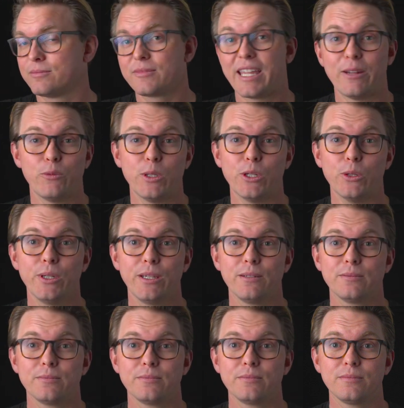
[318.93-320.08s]
Can we do
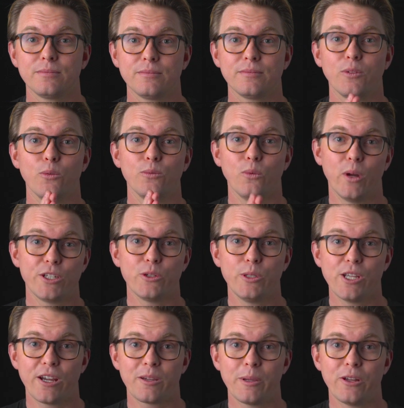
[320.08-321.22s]
it? What should we
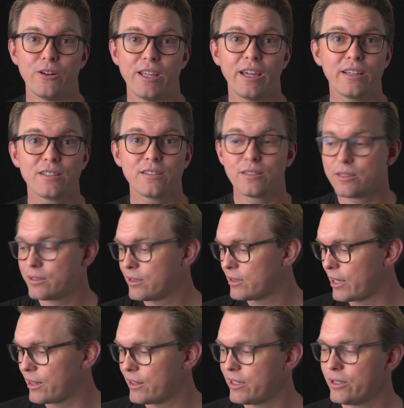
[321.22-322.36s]
talk about next?
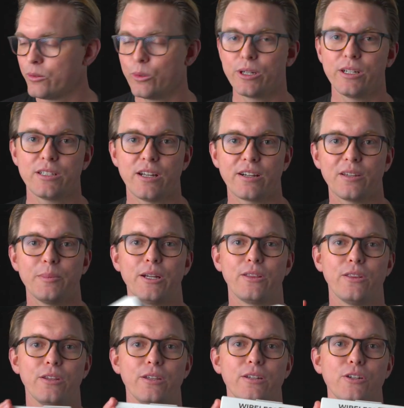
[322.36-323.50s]
I think we're gonna talk
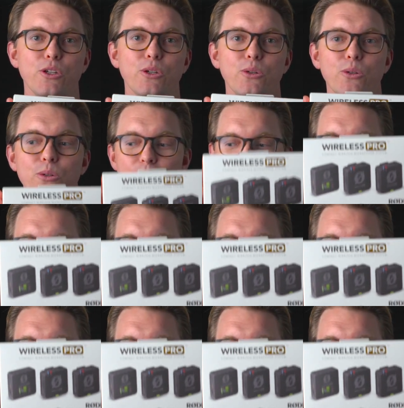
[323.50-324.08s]
about the new